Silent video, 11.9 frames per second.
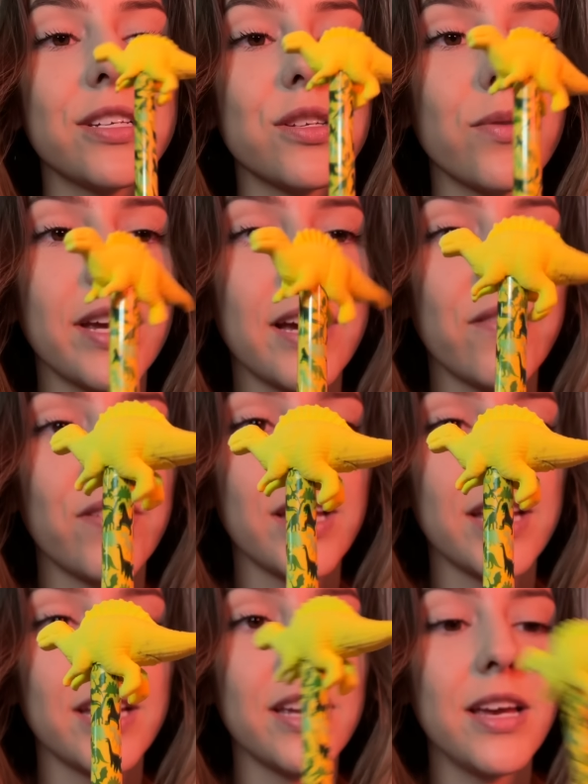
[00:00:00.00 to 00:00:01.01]
So we have
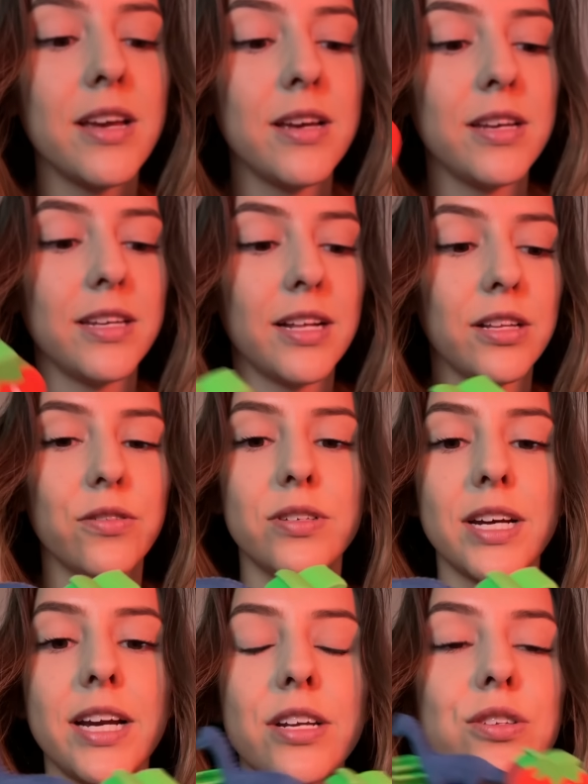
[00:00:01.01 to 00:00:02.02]
a yellow
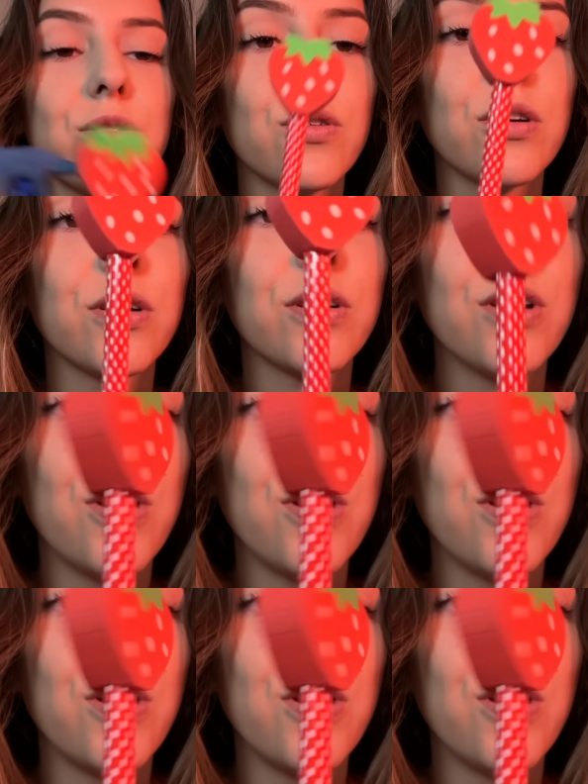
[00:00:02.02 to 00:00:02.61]
dinosaur,